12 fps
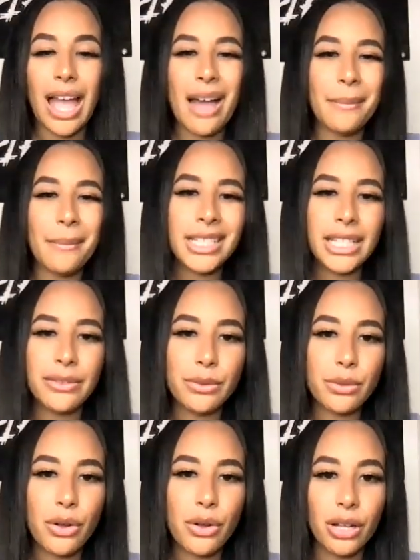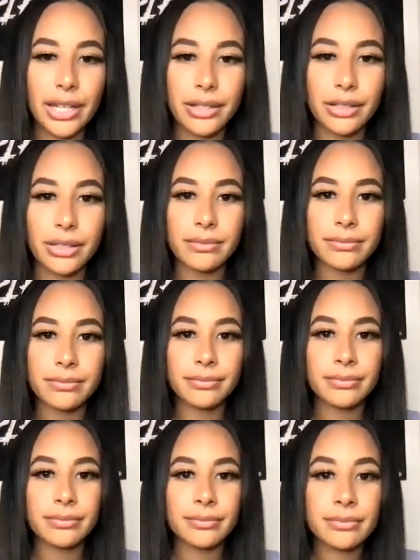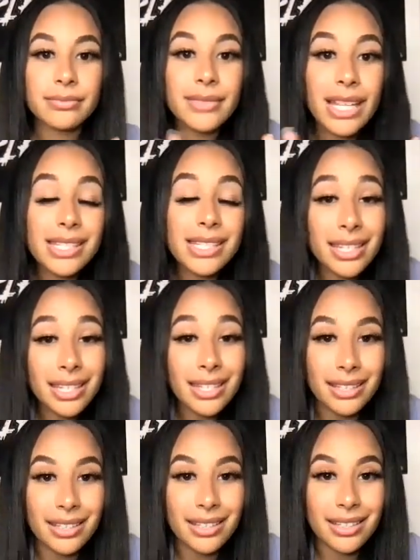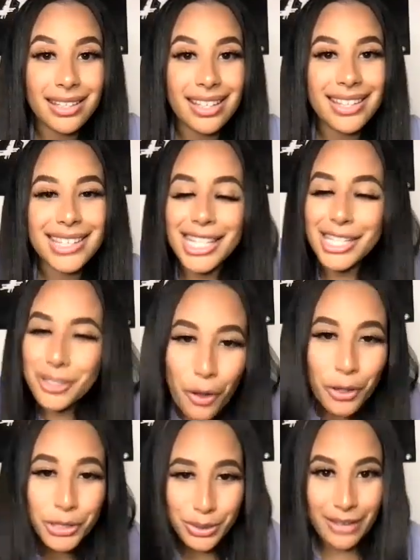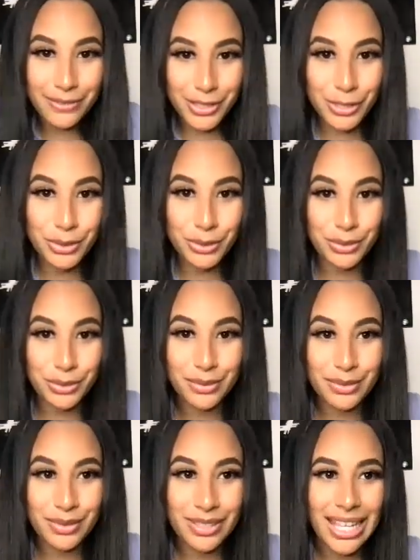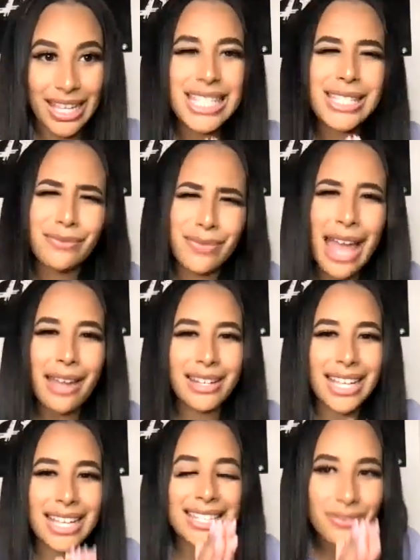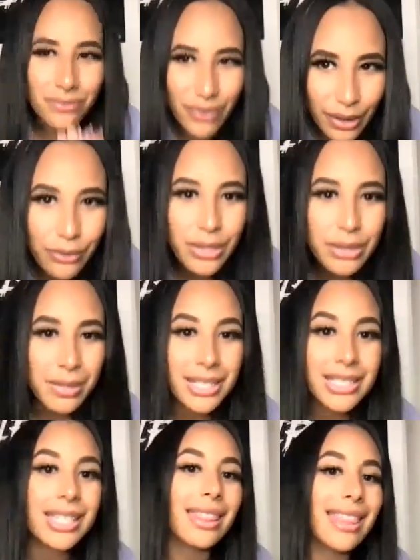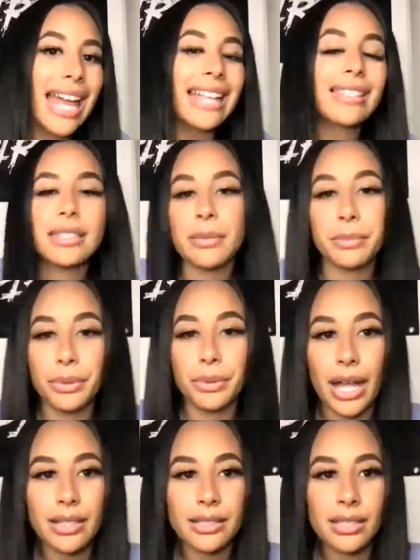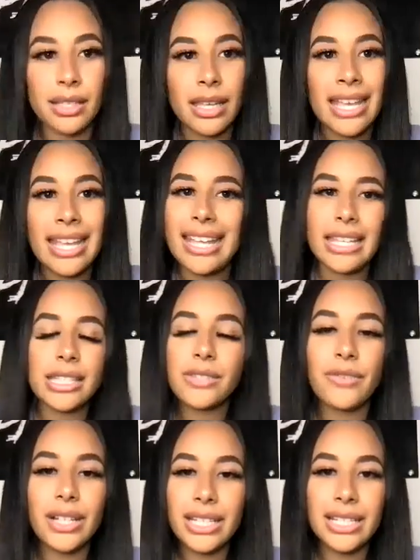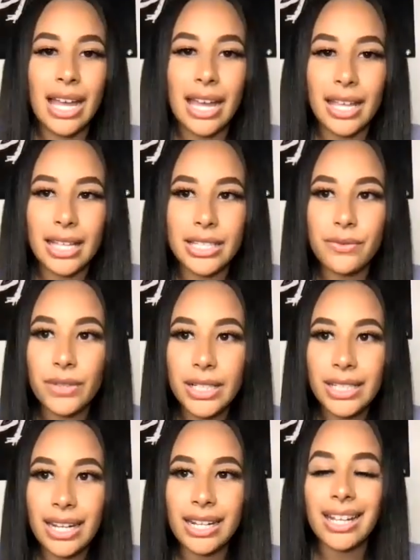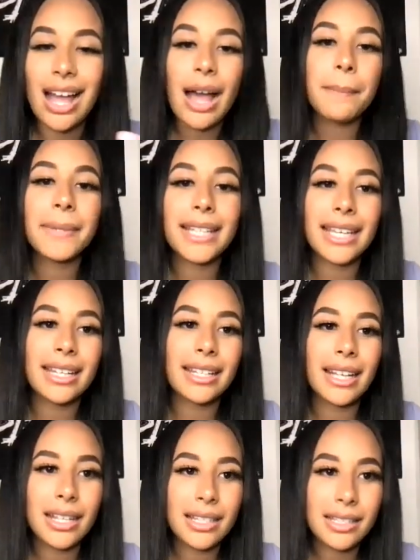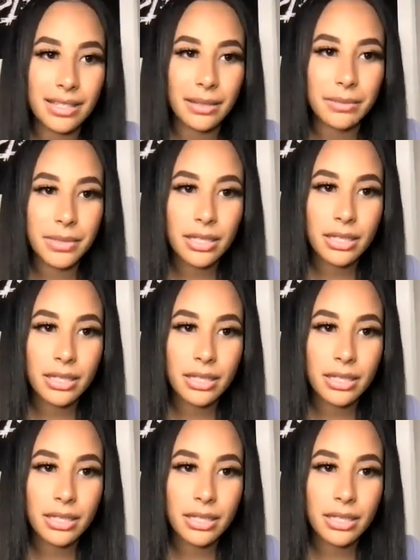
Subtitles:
I'm going to give you a call later. That's it. That's all you have to do. It's very much that simple, guys. It's really not a complicated concept.